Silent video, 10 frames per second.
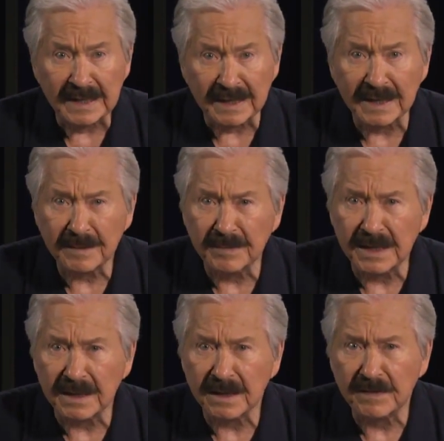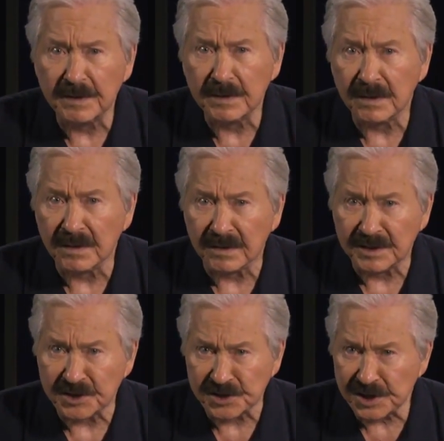Let me give you a
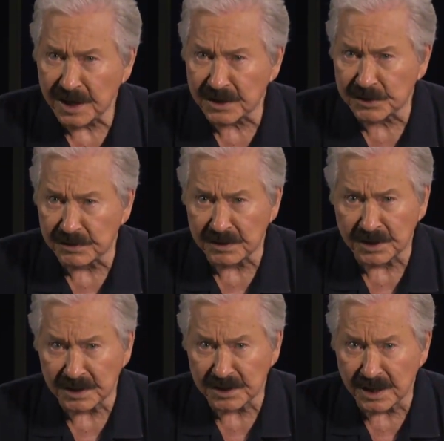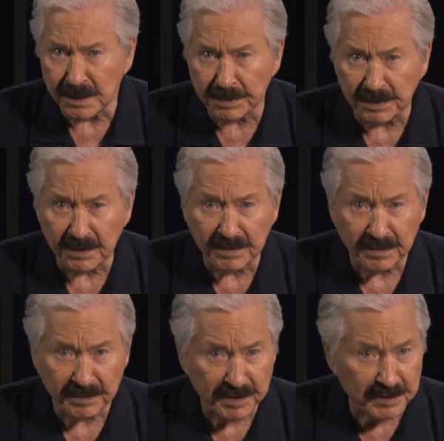disastrous example
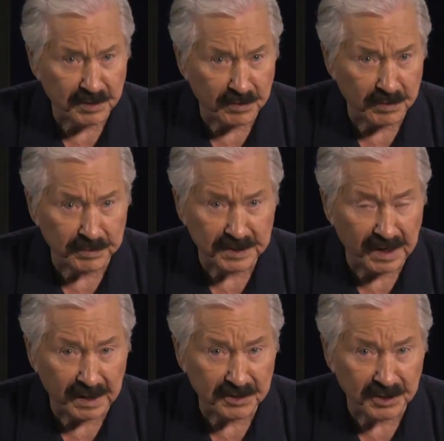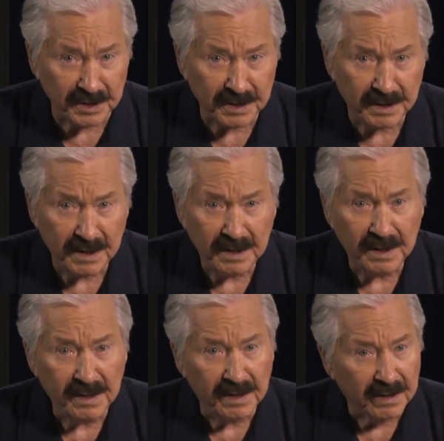of this group's action.
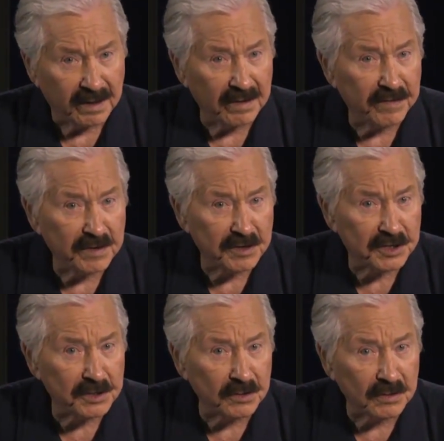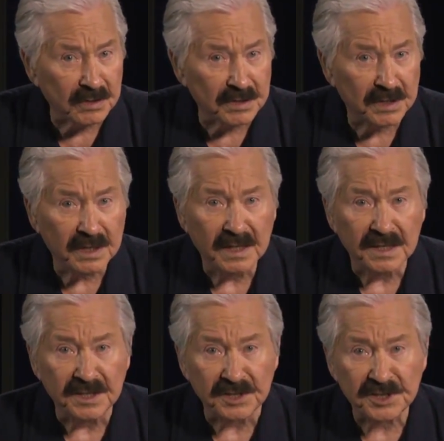Governor Storr
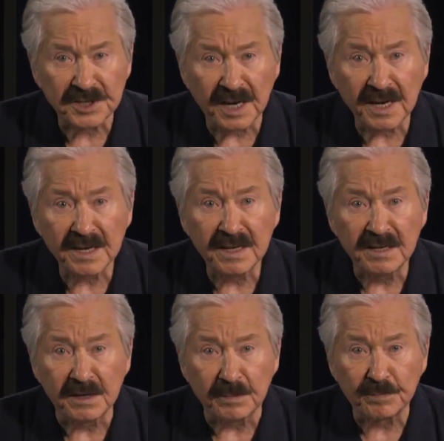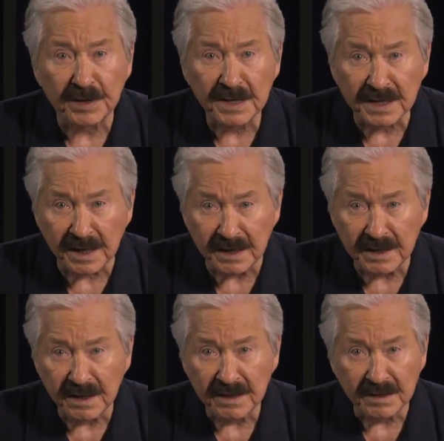decided to
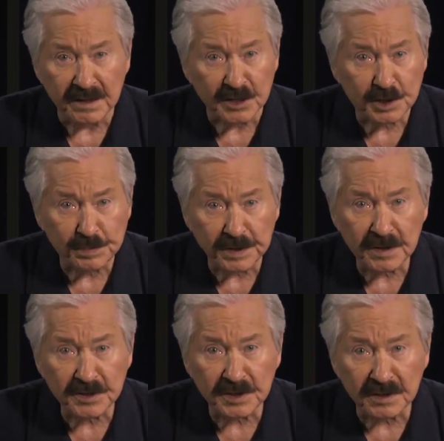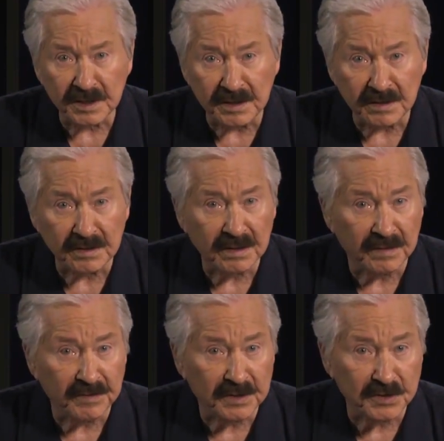placate the spiritual leader
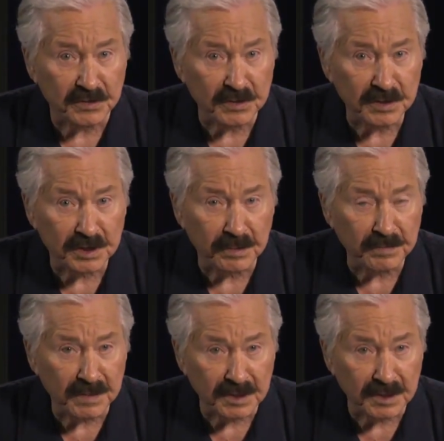of the Jerusalem